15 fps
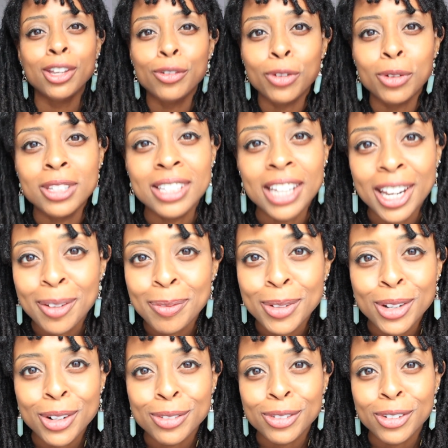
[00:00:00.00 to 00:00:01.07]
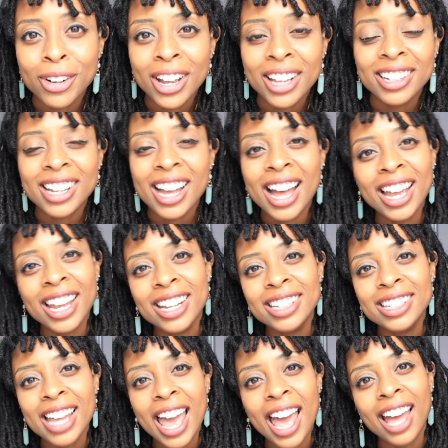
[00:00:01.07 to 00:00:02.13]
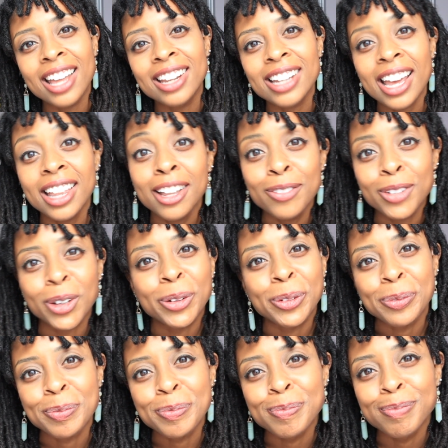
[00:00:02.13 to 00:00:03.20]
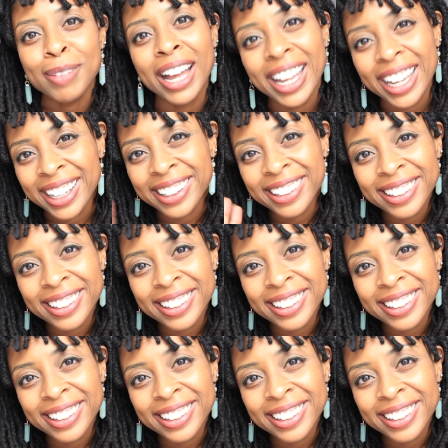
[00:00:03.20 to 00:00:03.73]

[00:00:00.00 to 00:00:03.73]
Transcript: you for staying beautiful and kind, and I love you. Bye.